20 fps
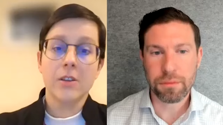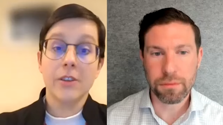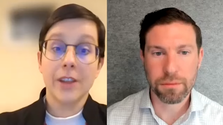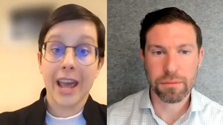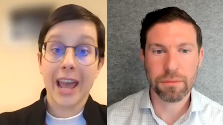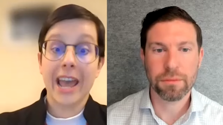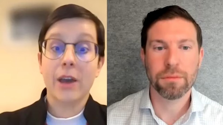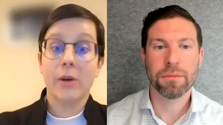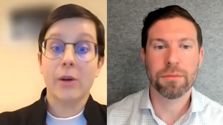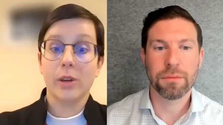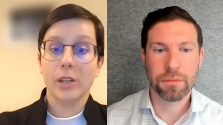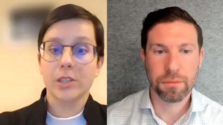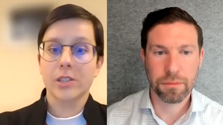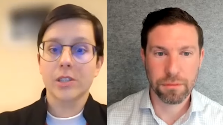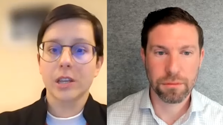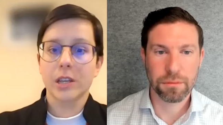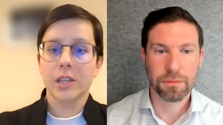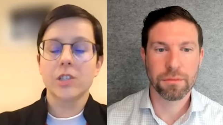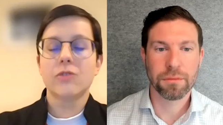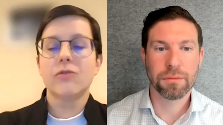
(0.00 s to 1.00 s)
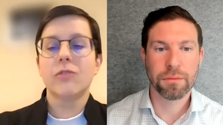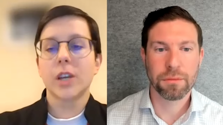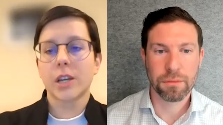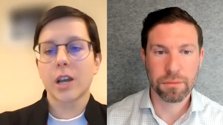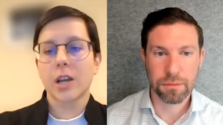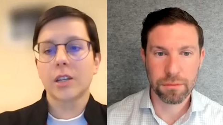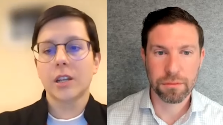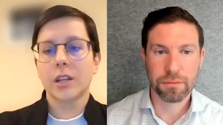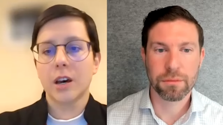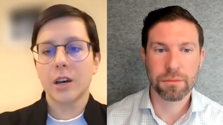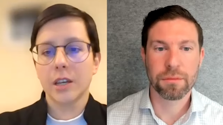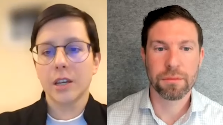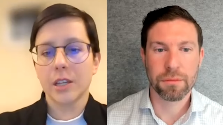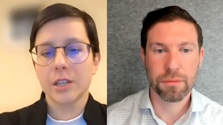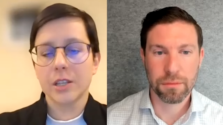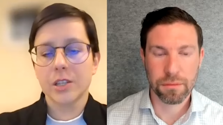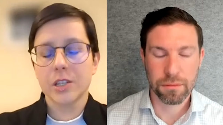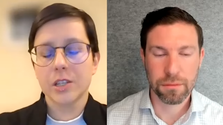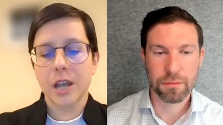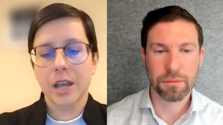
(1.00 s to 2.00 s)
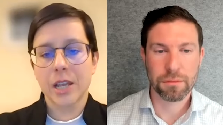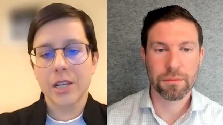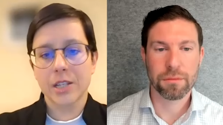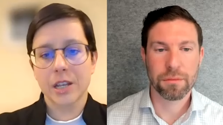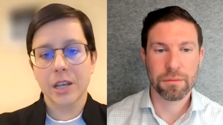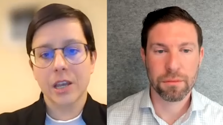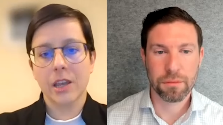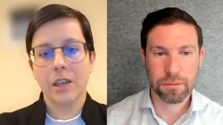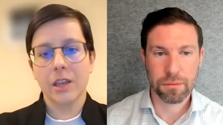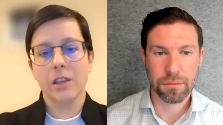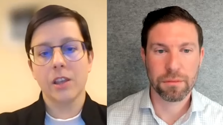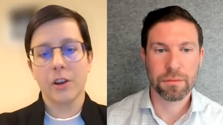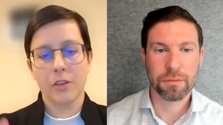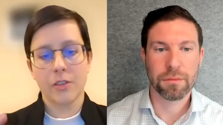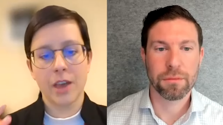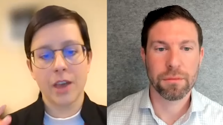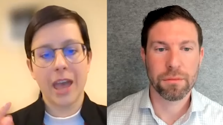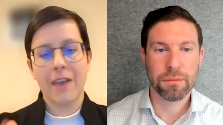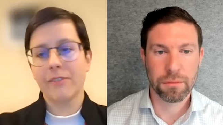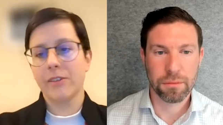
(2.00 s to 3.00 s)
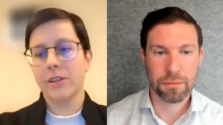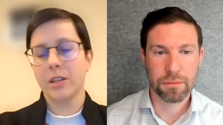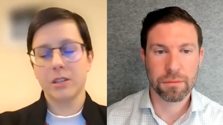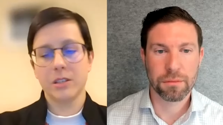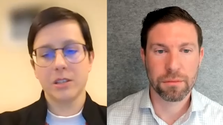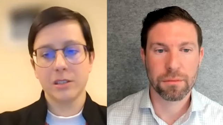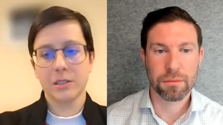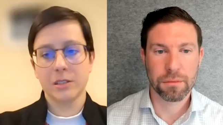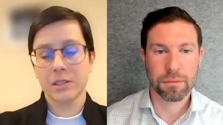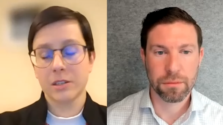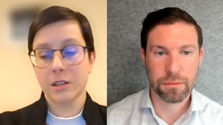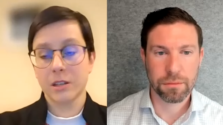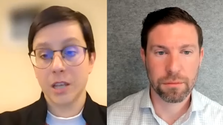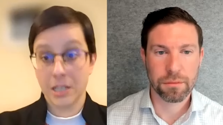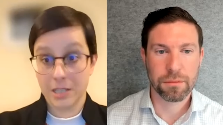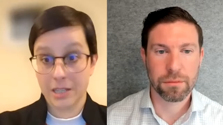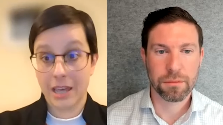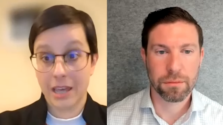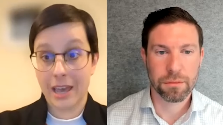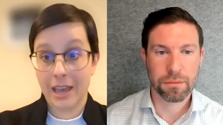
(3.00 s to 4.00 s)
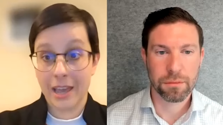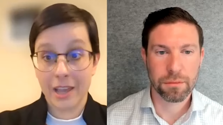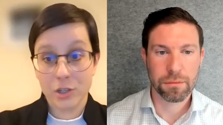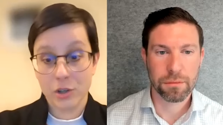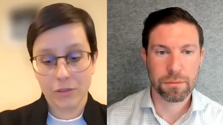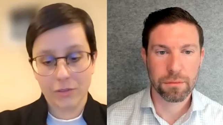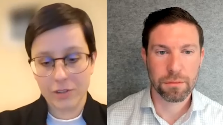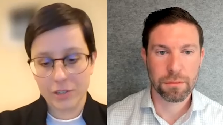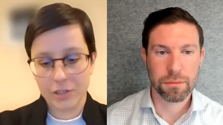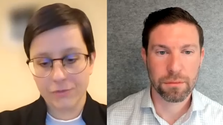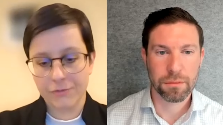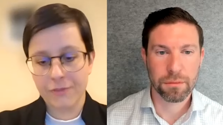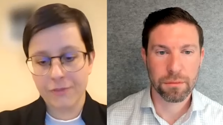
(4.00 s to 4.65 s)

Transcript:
Speaker 1: now it's recognized as a, you know, the evidence is there. So there is